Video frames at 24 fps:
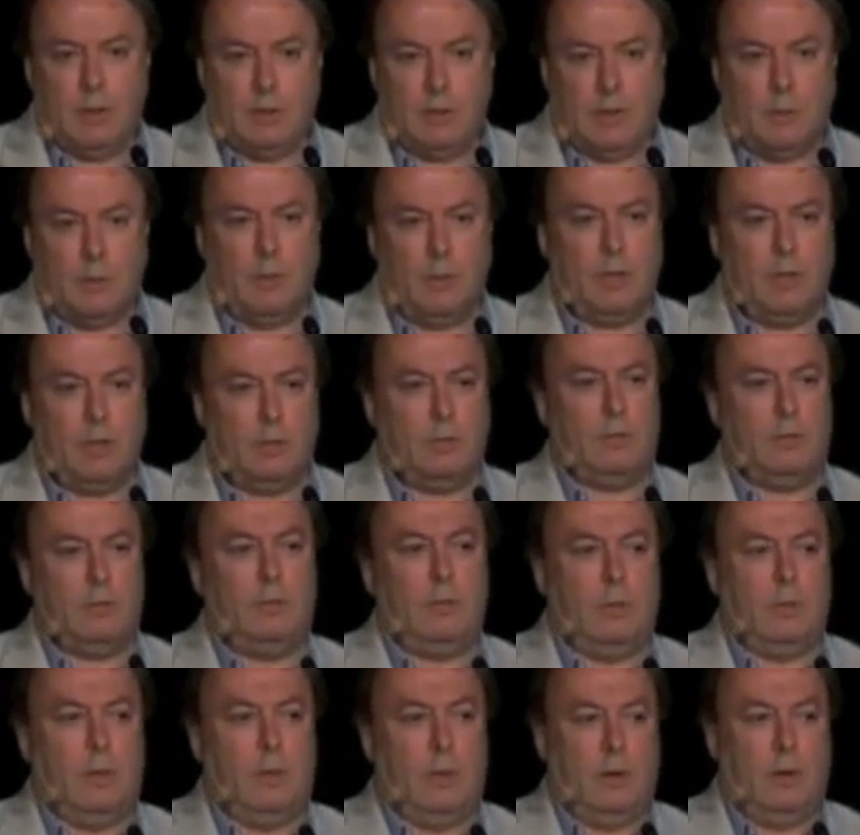Something that
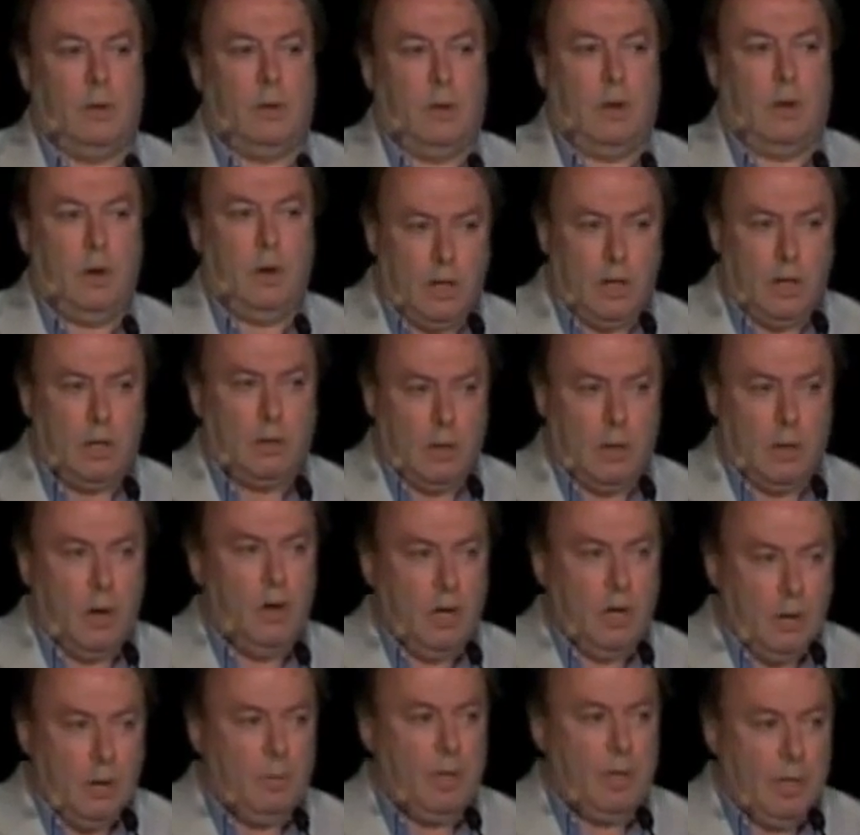only
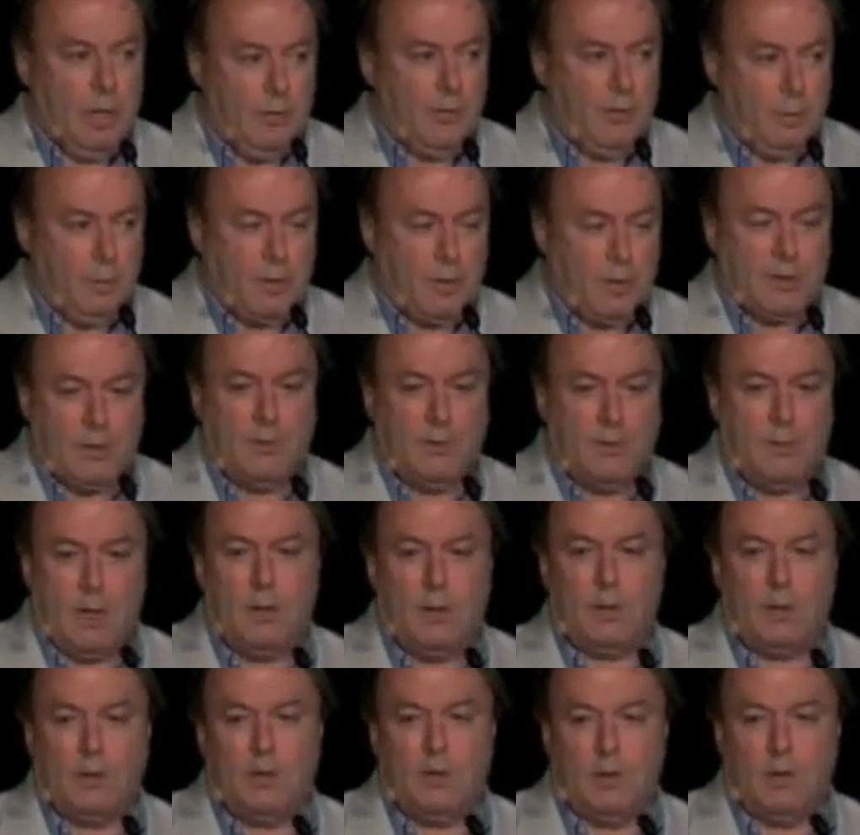a believer, a person of
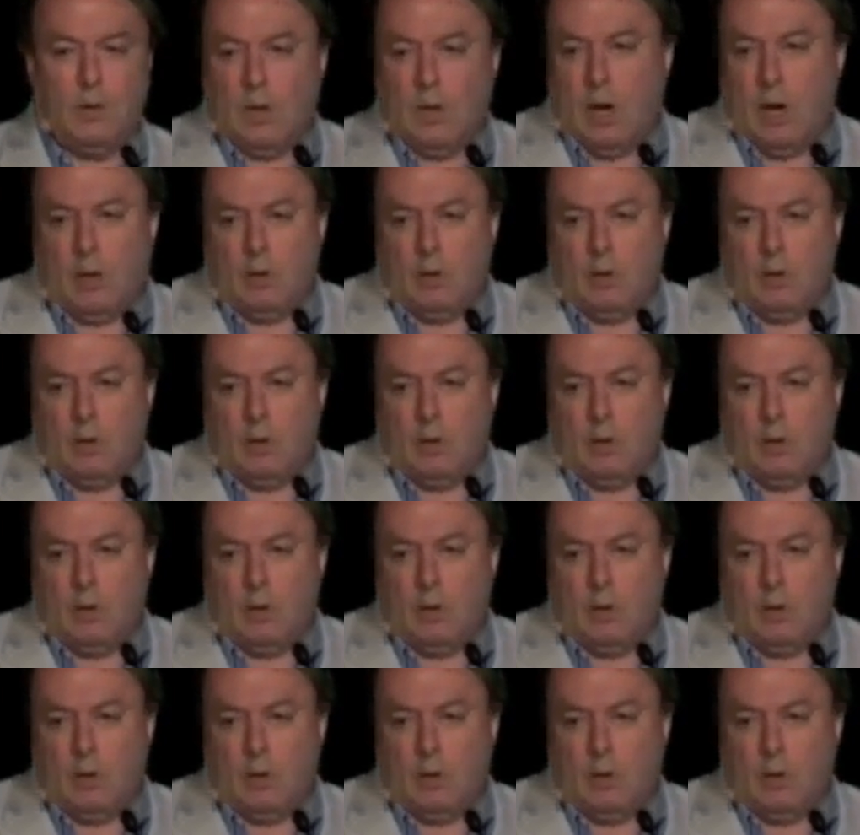faith, could do.